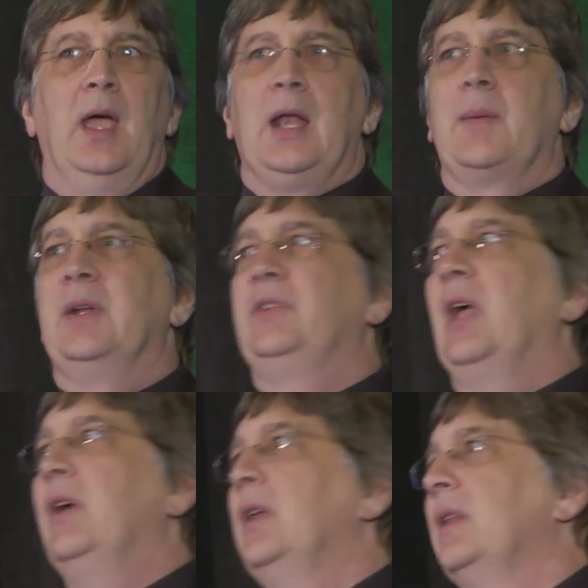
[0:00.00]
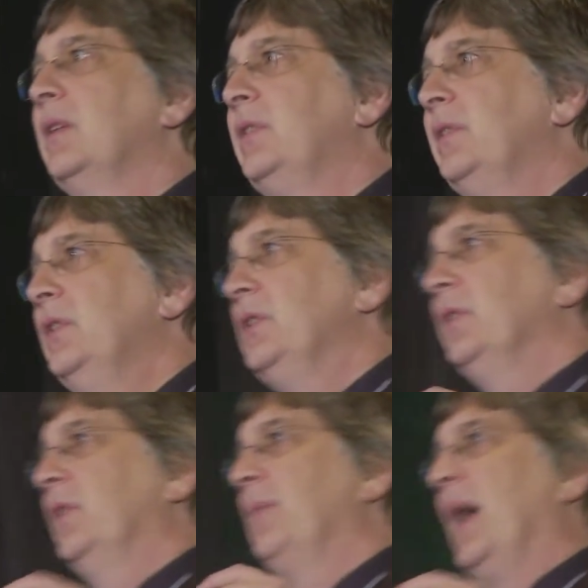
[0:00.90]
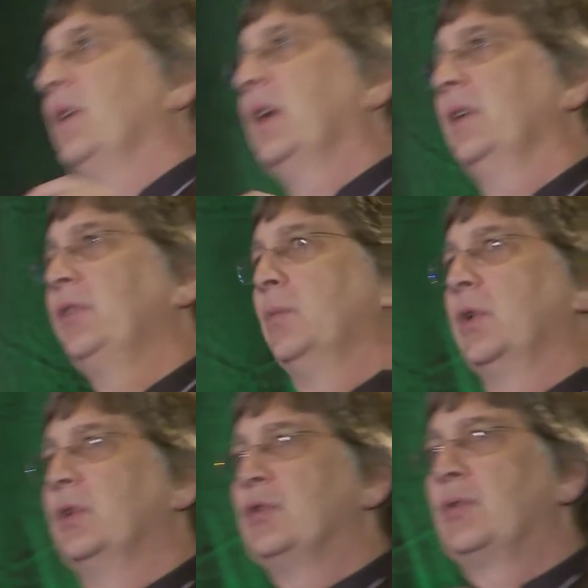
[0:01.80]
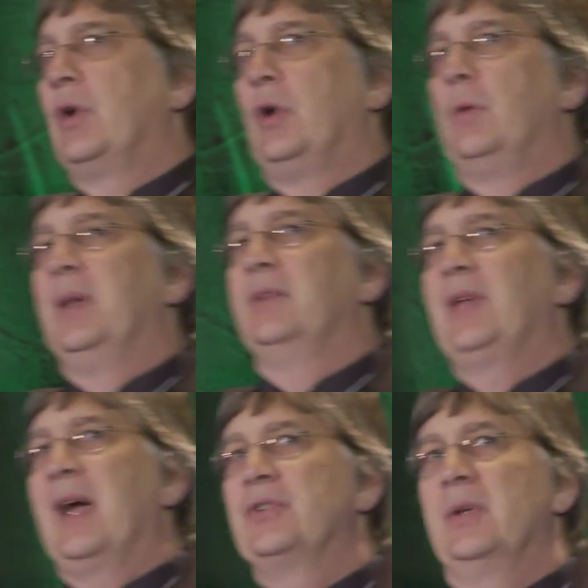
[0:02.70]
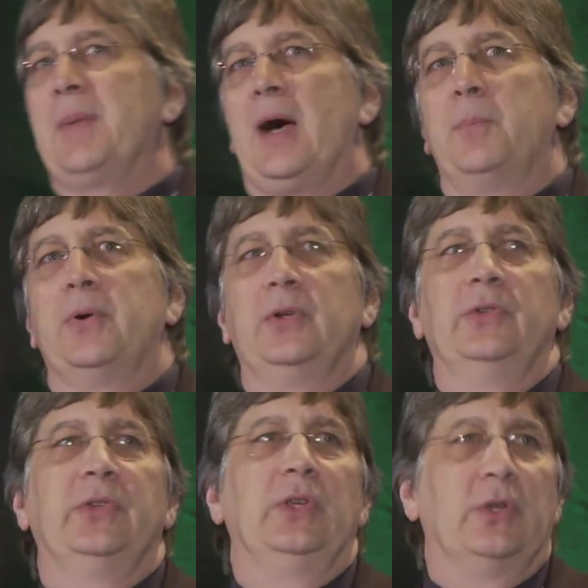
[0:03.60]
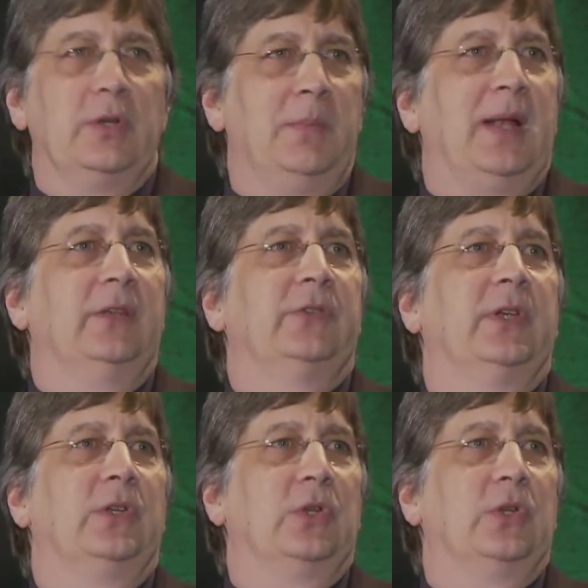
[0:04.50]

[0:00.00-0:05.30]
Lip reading: And I'm going to tell you that this isn't just about customer control, but it's actually about producing good medicine,